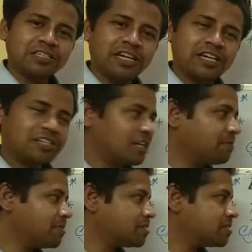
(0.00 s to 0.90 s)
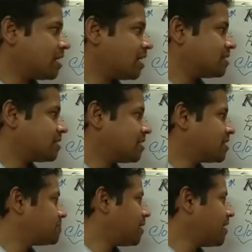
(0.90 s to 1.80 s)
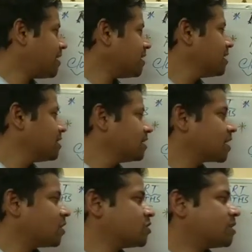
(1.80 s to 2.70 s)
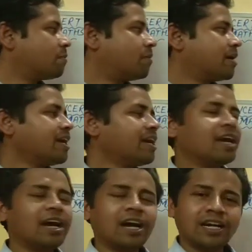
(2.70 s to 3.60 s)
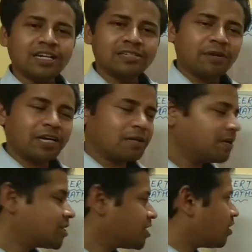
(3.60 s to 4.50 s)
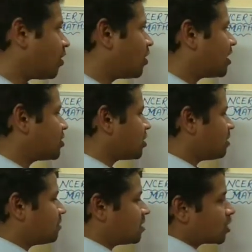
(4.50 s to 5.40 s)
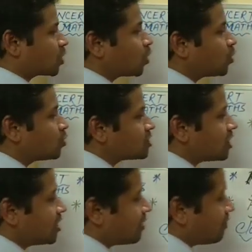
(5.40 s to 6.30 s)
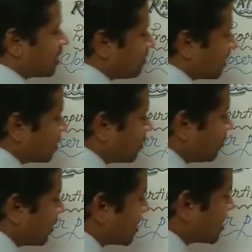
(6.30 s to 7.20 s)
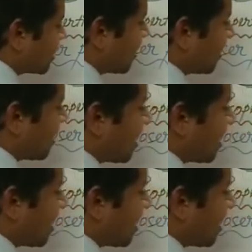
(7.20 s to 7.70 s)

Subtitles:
Rational numbers are satisfying the closure property under multiplication, or rational number are closed under multiplication, we can say.